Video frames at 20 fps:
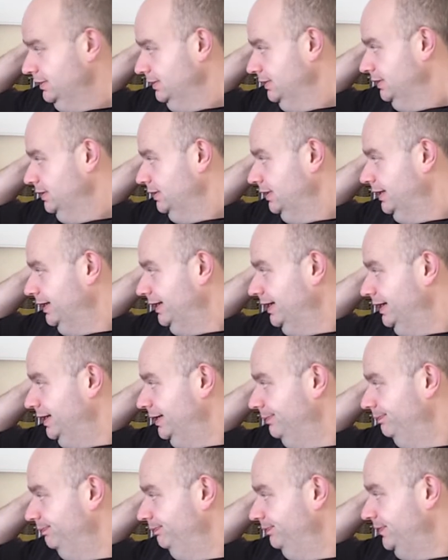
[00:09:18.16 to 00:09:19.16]

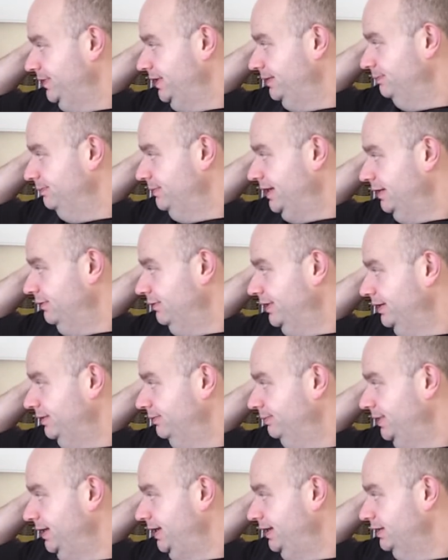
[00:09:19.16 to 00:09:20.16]
It may well
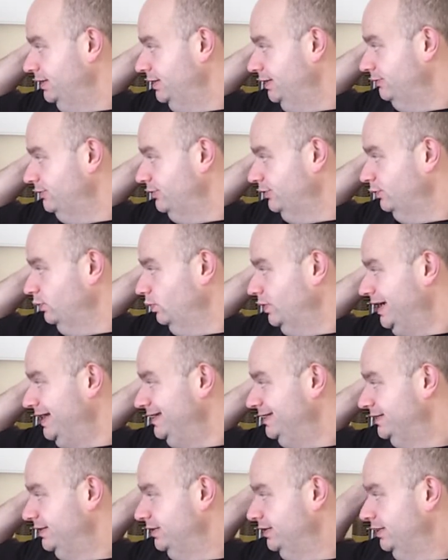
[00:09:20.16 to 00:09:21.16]
be that I've just
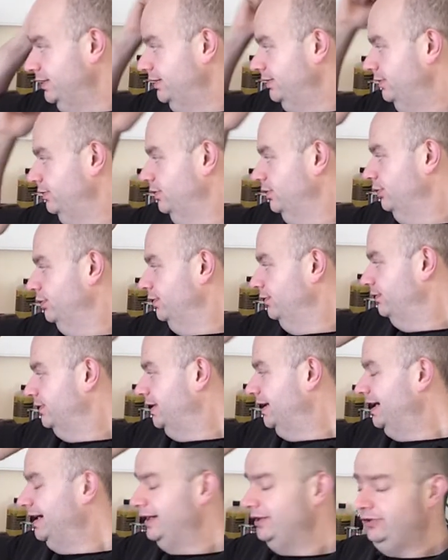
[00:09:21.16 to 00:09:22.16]
wasted a load of
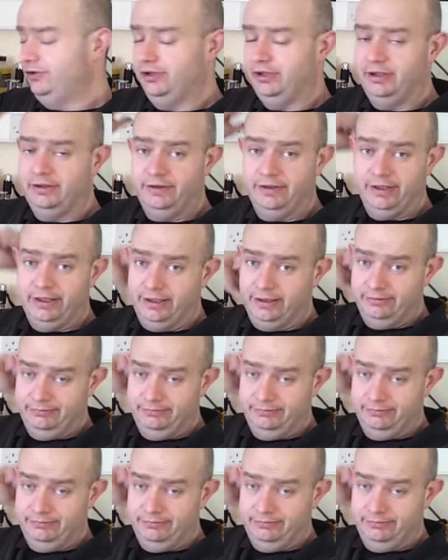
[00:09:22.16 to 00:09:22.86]
cash on the